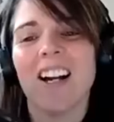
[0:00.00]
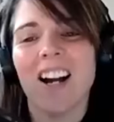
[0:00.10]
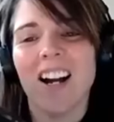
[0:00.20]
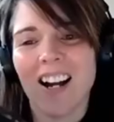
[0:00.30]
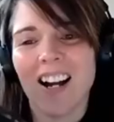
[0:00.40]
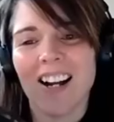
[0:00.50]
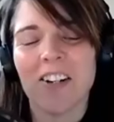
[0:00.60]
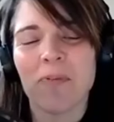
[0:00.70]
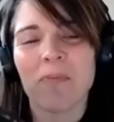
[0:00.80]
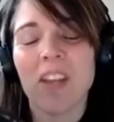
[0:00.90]

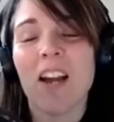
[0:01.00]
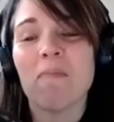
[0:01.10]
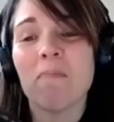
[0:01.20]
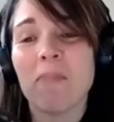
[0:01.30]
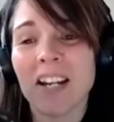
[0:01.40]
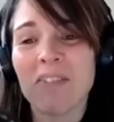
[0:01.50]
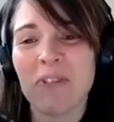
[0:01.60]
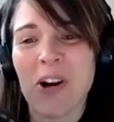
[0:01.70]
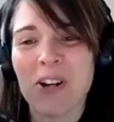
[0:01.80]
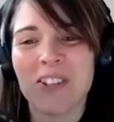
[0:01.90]
Huh. My
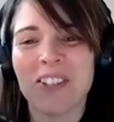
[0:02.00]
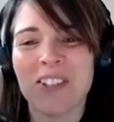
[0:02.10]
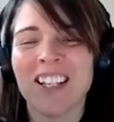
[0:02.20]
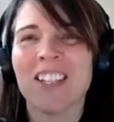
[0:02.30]
first,